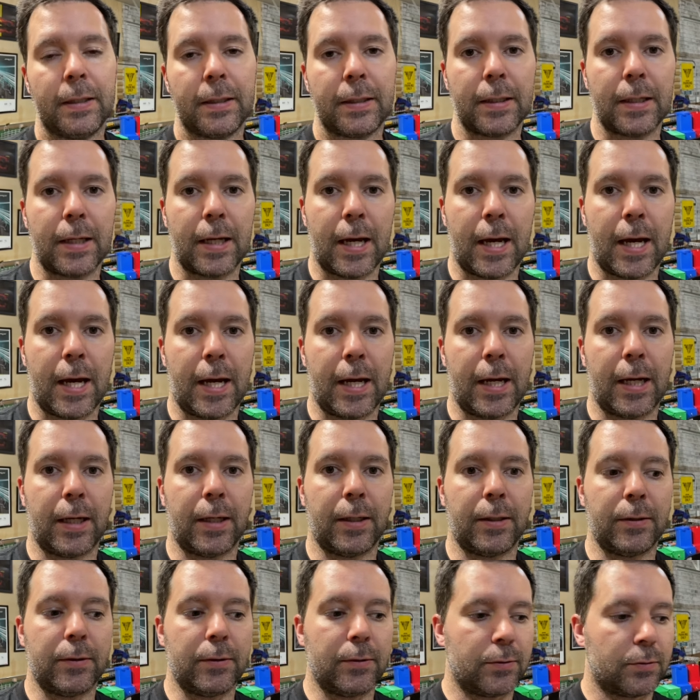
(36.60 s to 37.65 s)

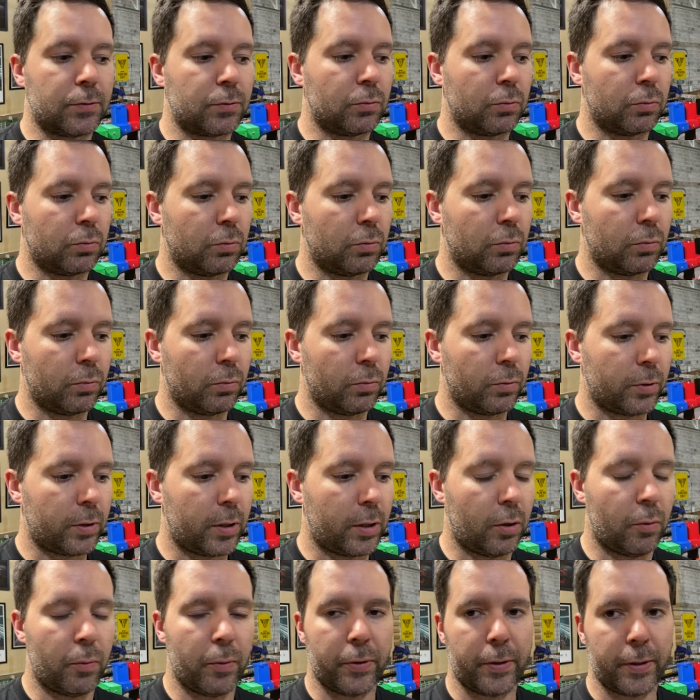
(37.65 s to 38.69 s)
and kind
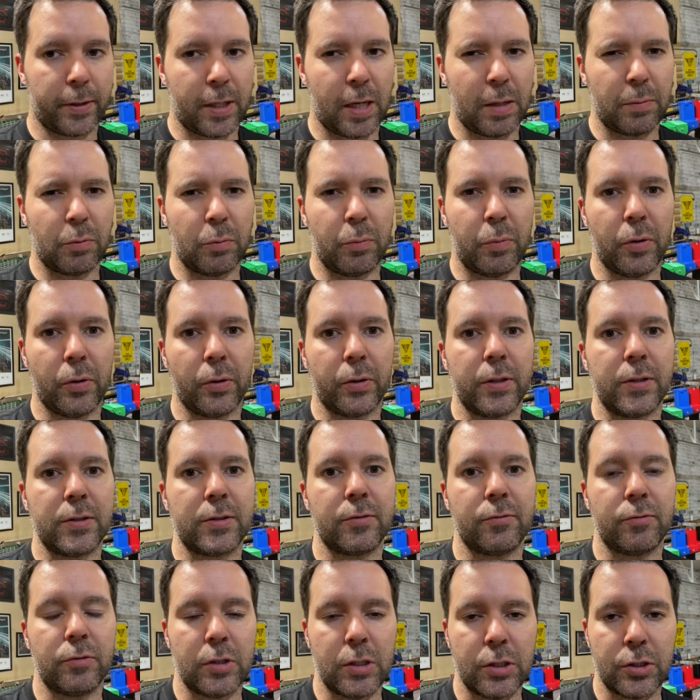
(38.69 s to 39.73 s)
of what the capabilities
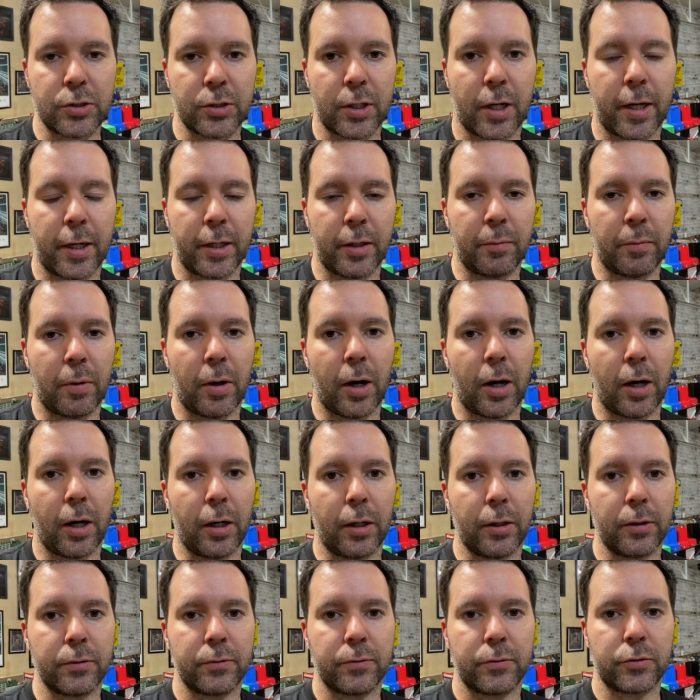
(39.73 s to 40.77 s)
of each item
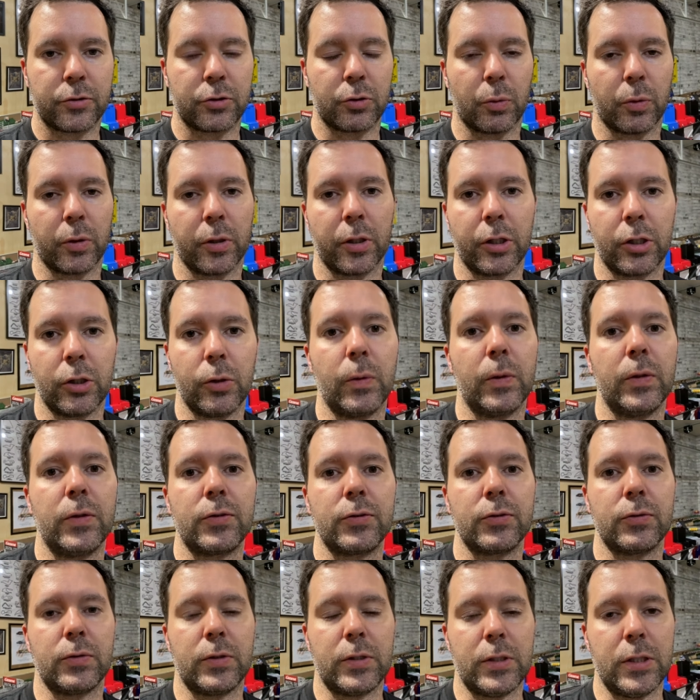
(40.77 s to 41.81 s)
are. So we're going to go
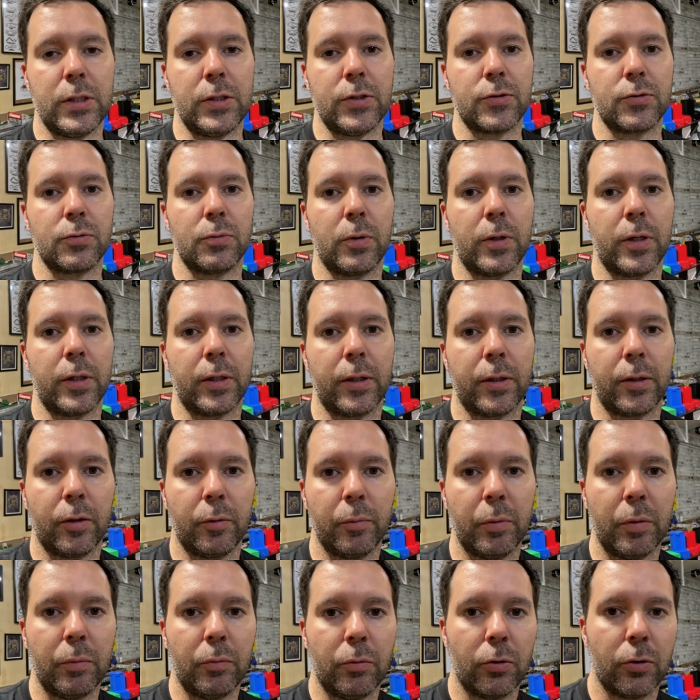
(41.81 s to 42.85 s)
into each one a little
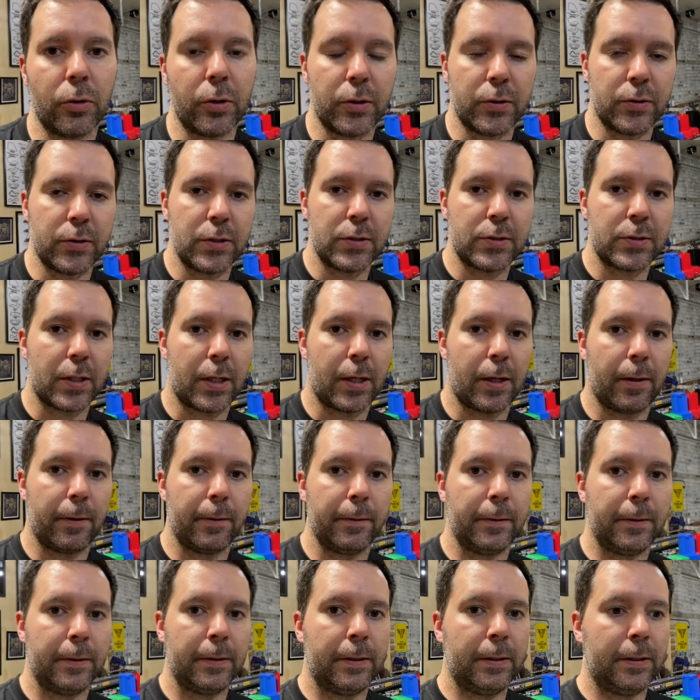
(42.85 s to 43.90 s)
bit more in detail,
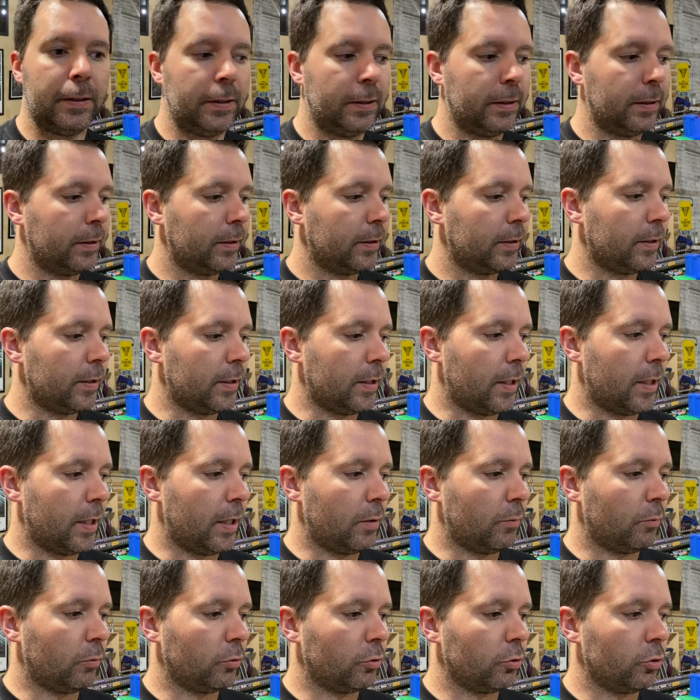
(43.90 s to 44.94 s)
and
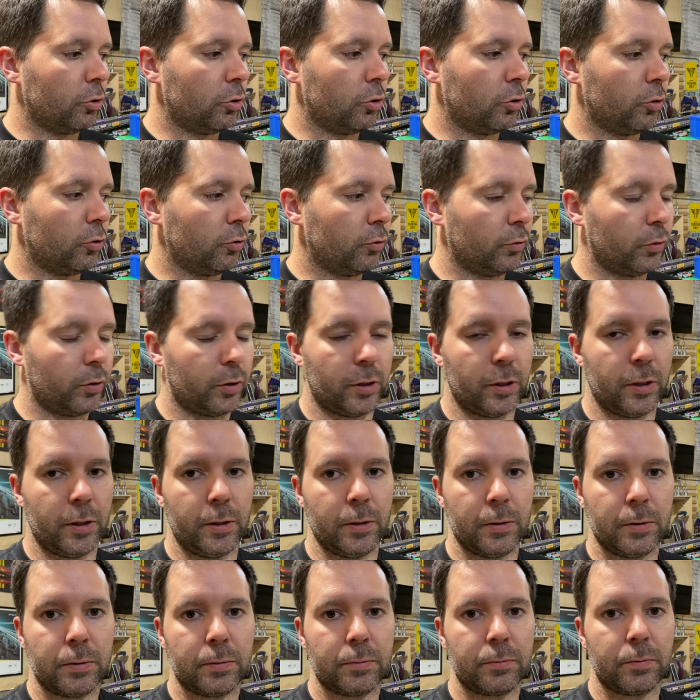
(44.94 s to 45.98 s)
we'll go
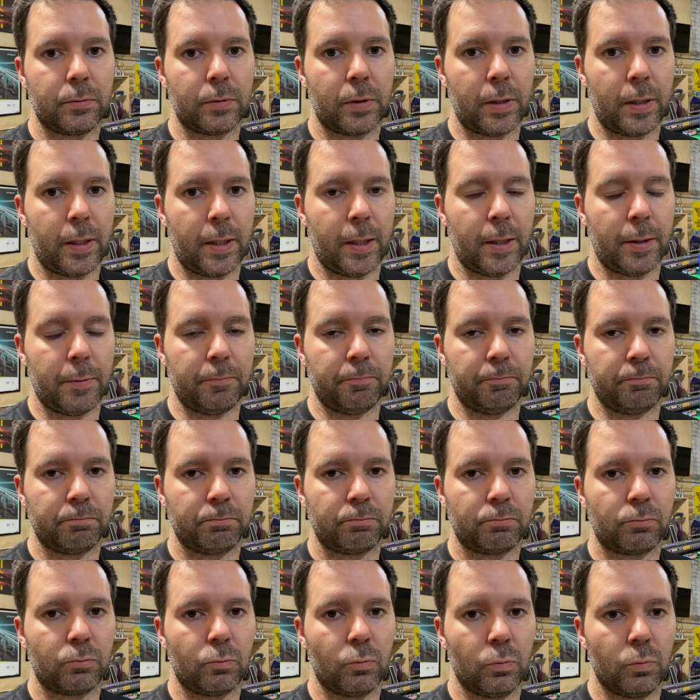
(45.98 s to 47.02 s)
over
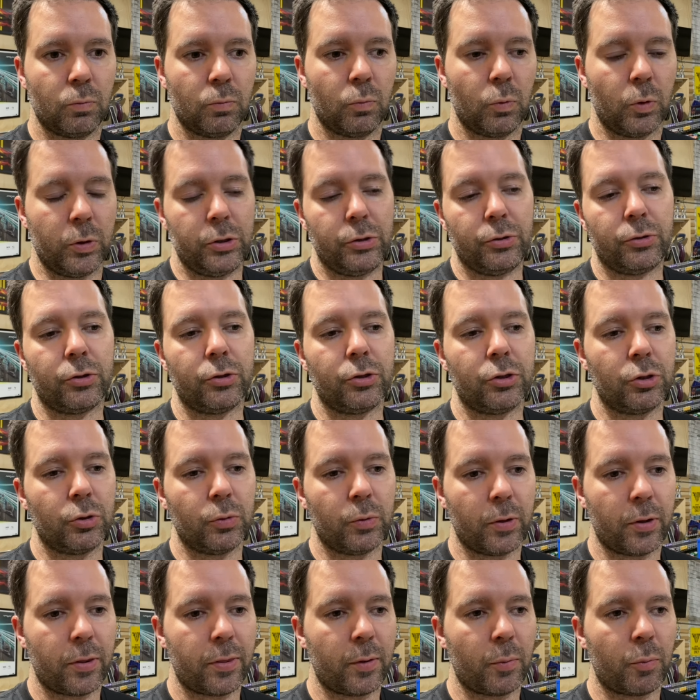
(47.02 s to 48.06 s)
what you can do
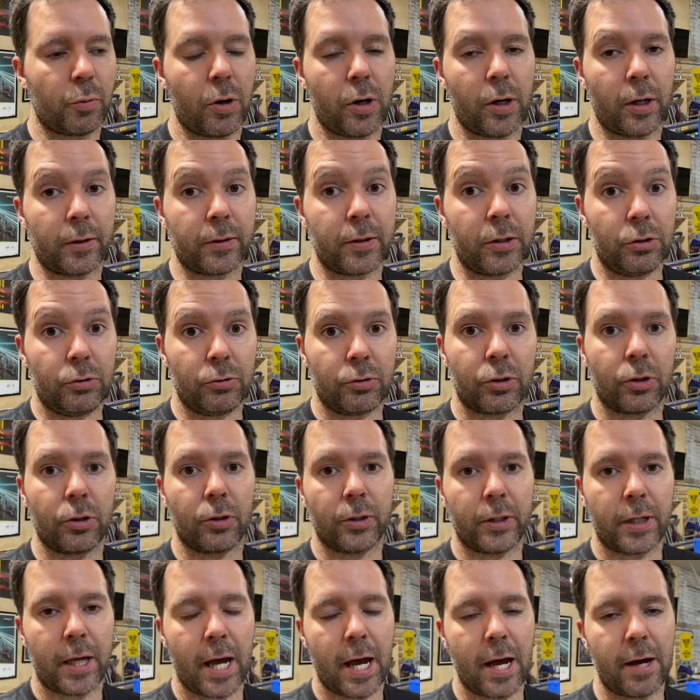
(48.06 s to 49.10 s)
with the product that you
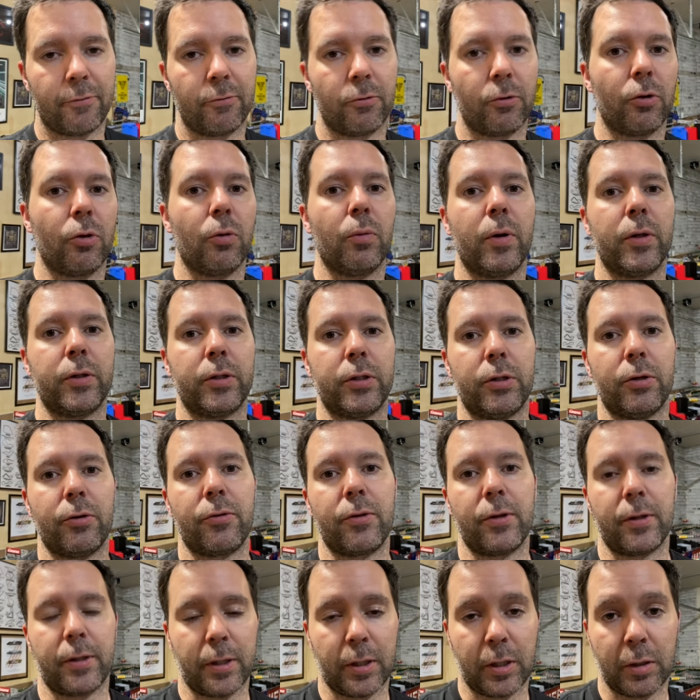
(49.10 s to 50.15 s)
currently have or the one that you're
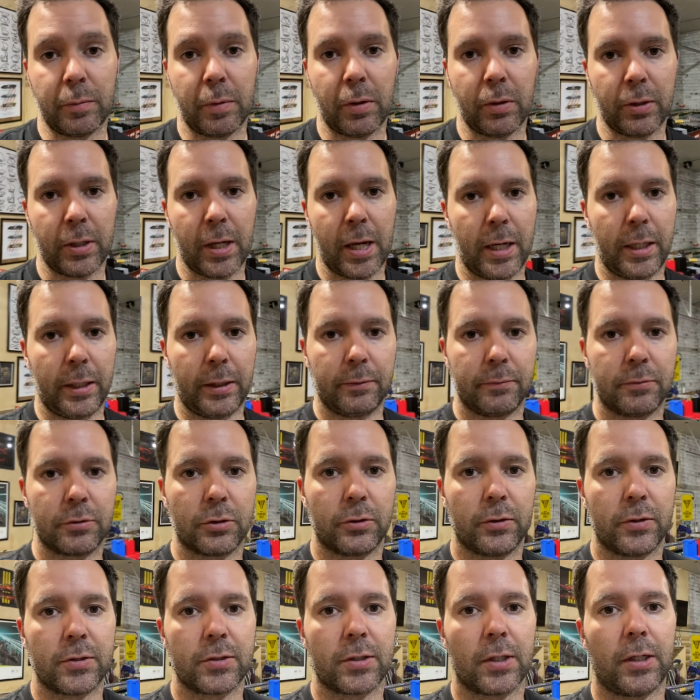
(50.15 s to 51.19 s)
thinking about getting. So
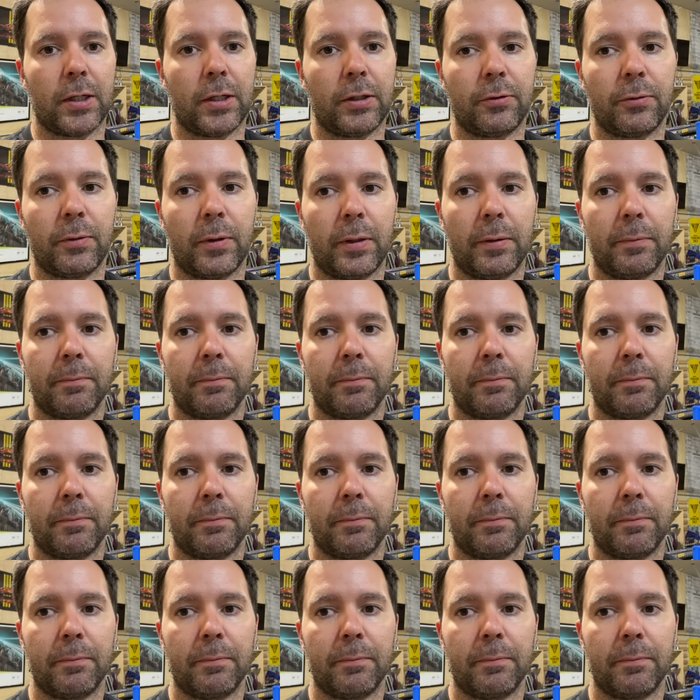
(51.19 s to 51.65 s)
let's get into it.